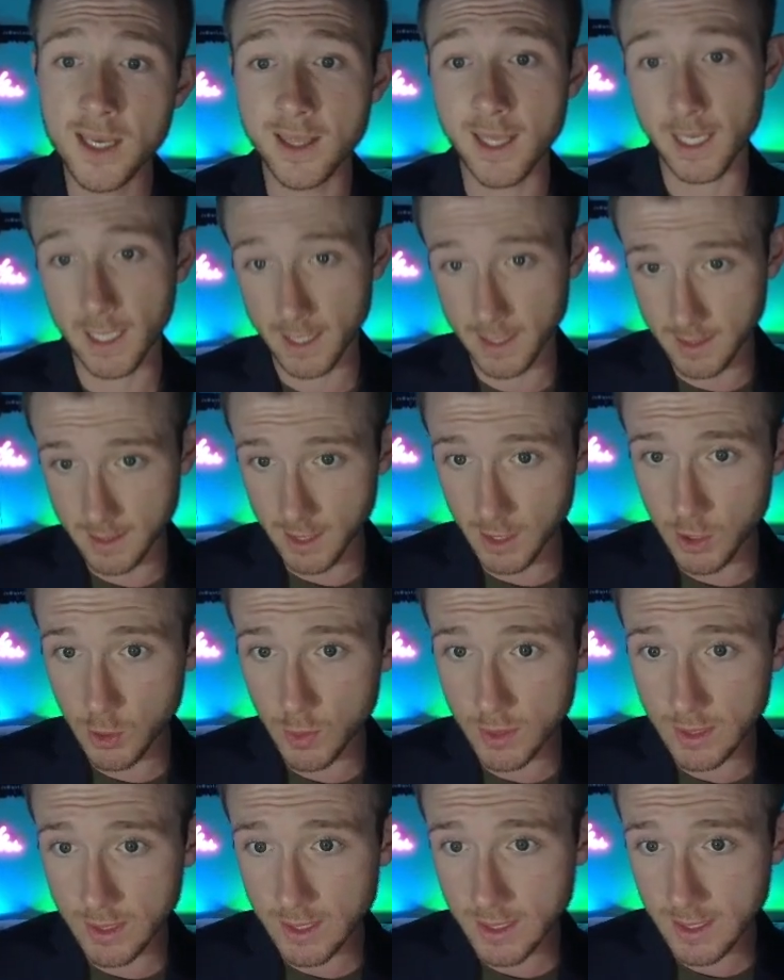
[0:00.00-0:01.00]
They
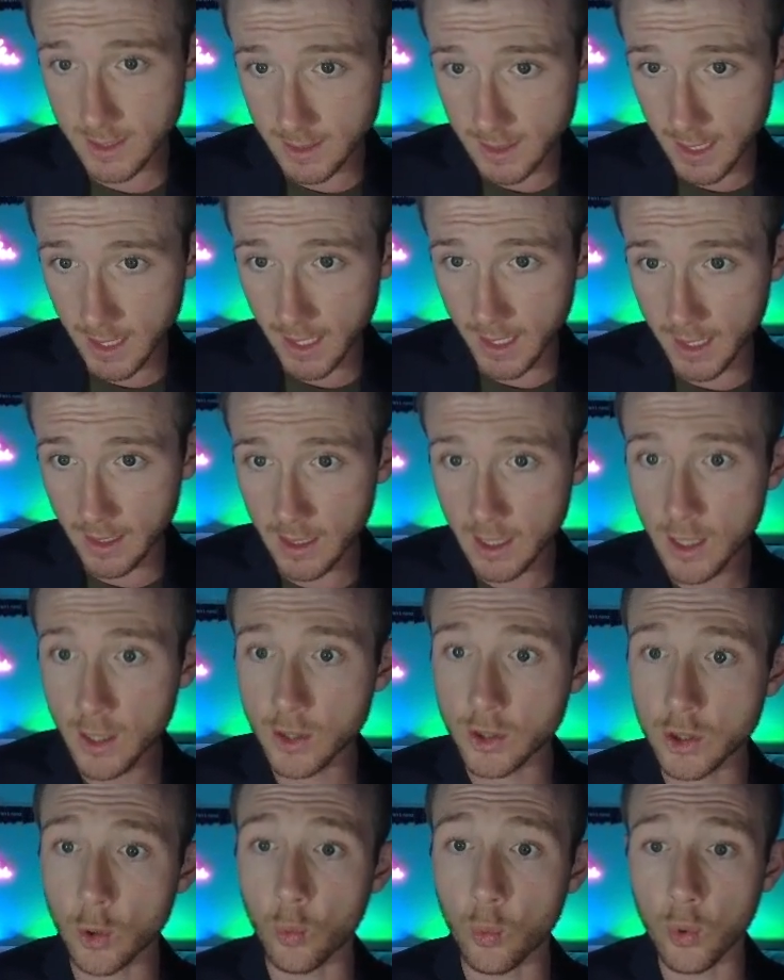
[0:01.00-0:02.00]
continuously say
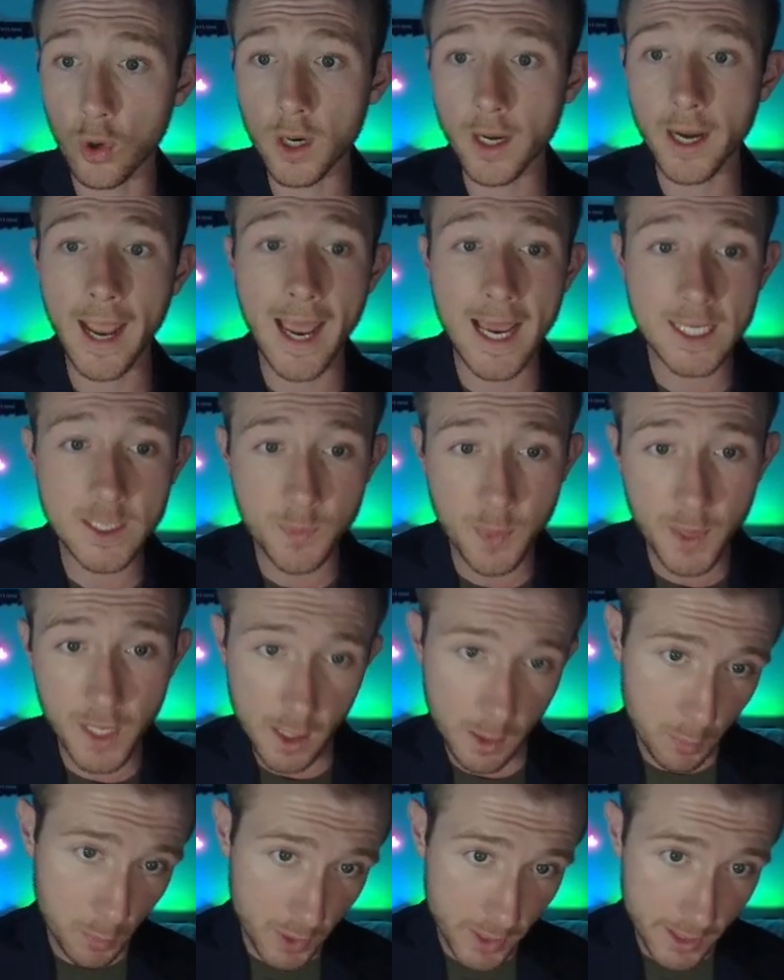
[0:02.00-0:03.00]
the work has
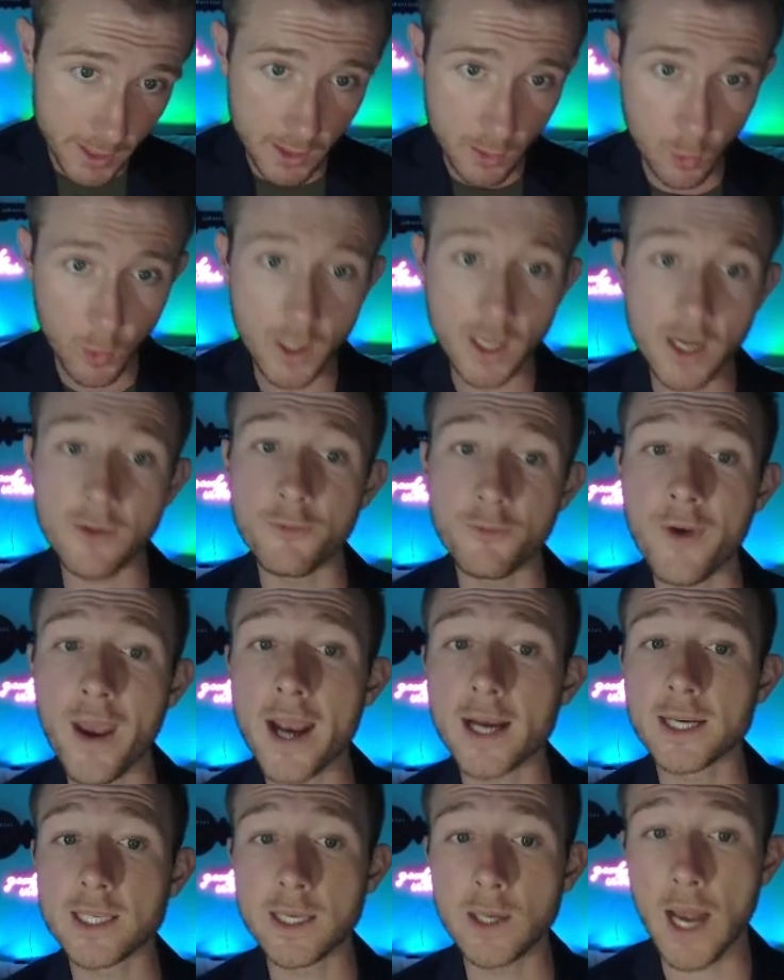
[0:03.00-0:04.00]
been completed when in
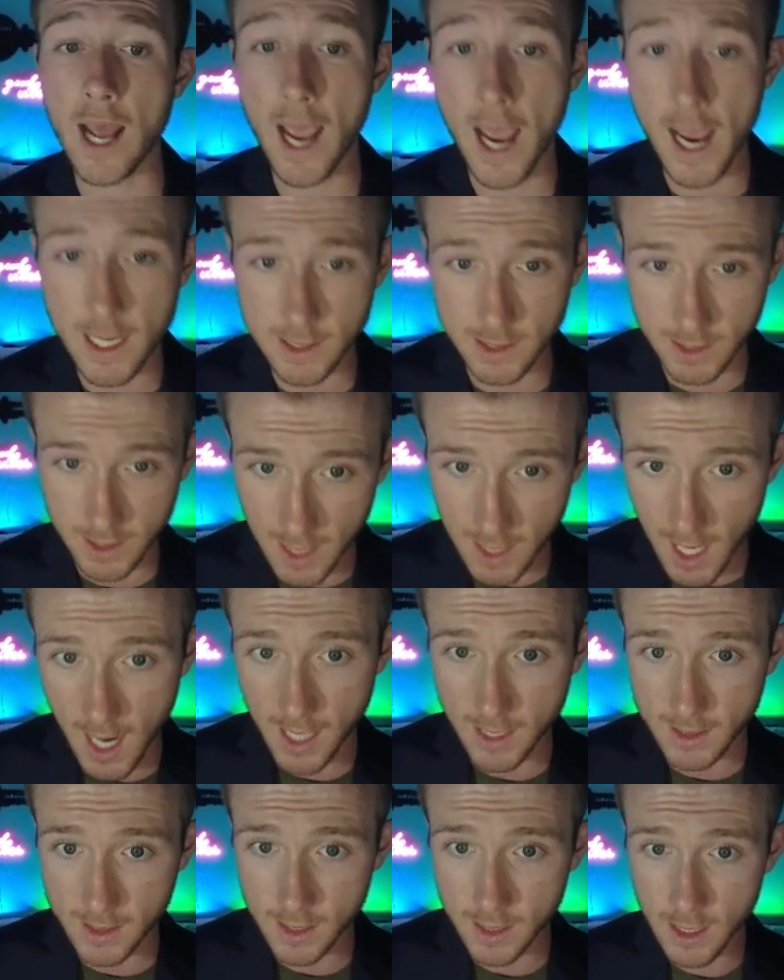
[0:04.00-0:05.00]
fact it has
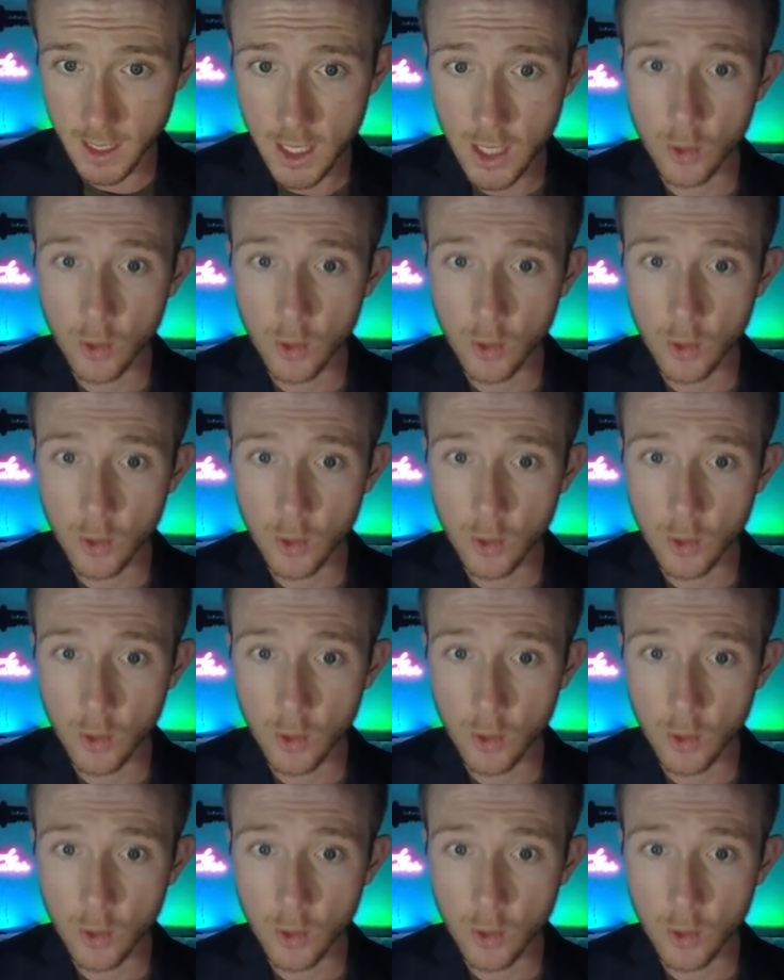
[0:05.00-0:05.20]
not.